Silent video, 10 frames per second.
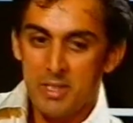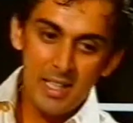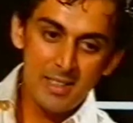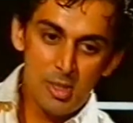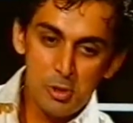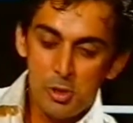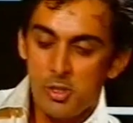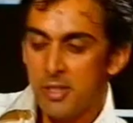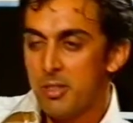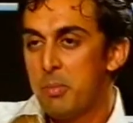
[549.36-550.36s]
but that's also
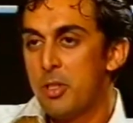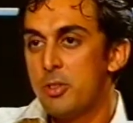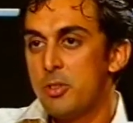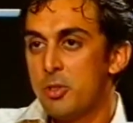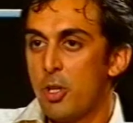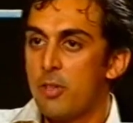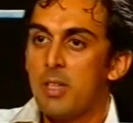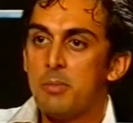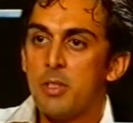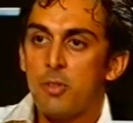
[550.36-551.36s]
generally because
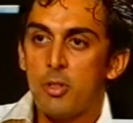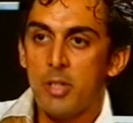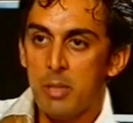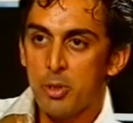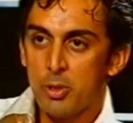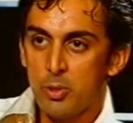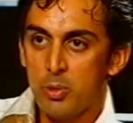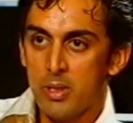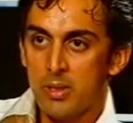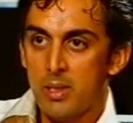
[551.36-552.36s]
Saurav comes in for a game or
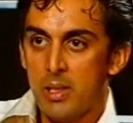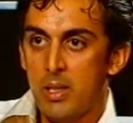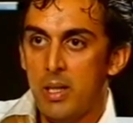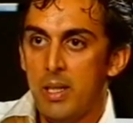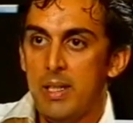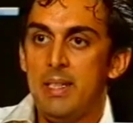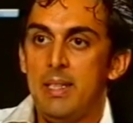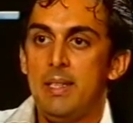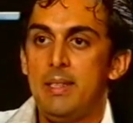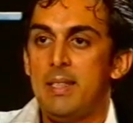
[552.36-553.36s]
two and
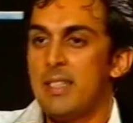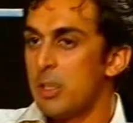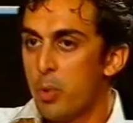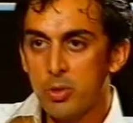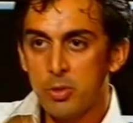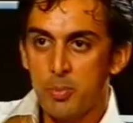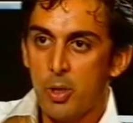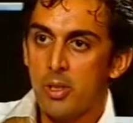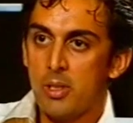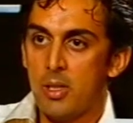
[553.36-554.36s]
he doesn't want to
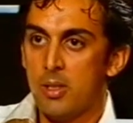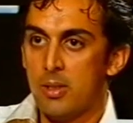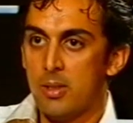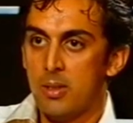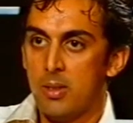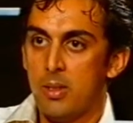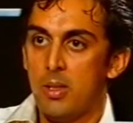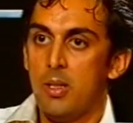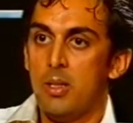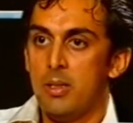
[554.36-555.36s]
spoil uh,
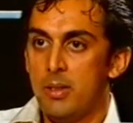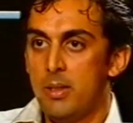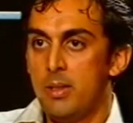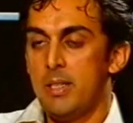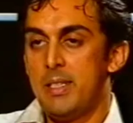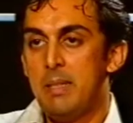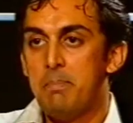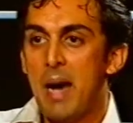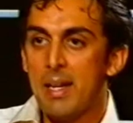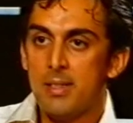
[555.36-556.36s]
the
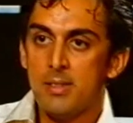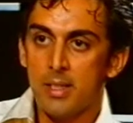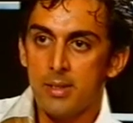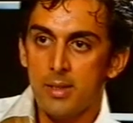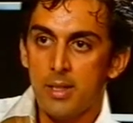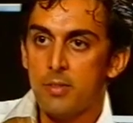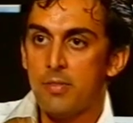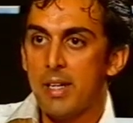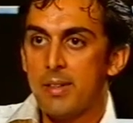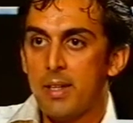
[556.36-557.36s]
team balance and,
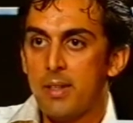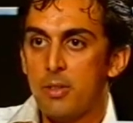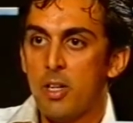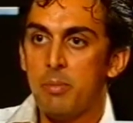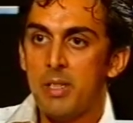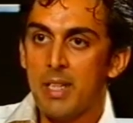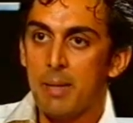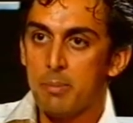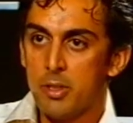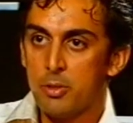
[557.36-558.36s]
and the fact that you know I've
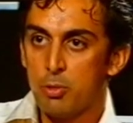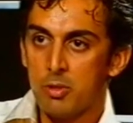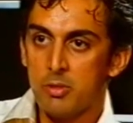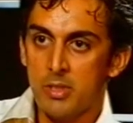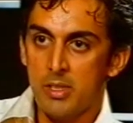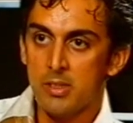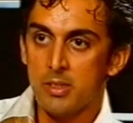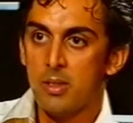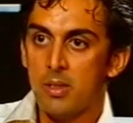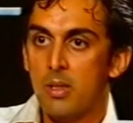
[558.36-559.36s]
been captaining throughout the
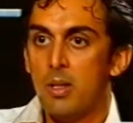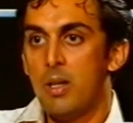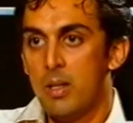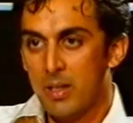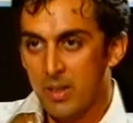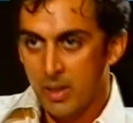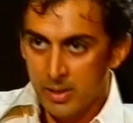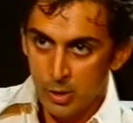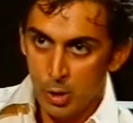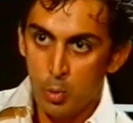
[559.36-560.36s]
season, and I,
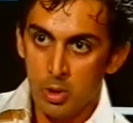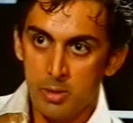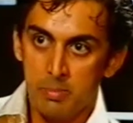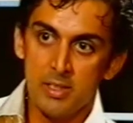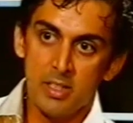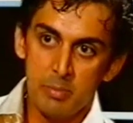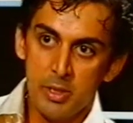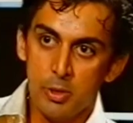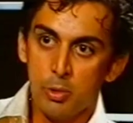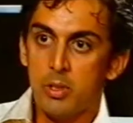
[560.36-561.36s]
I know what the players
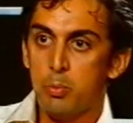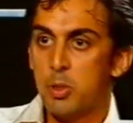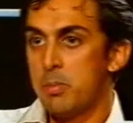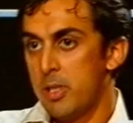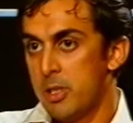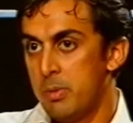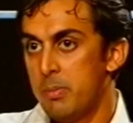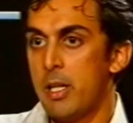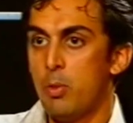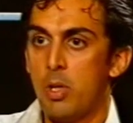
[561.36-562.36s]
have been doing, which players
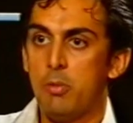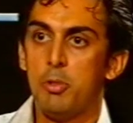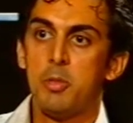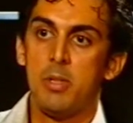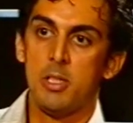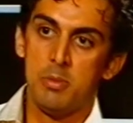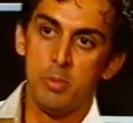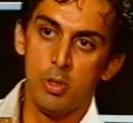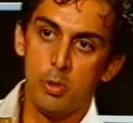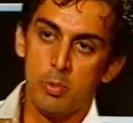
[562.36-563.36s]
been batting well, which players
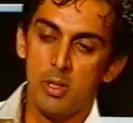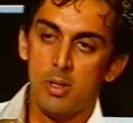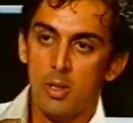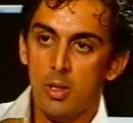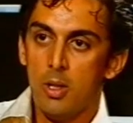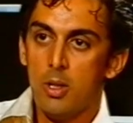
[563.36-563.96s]
been bowling well.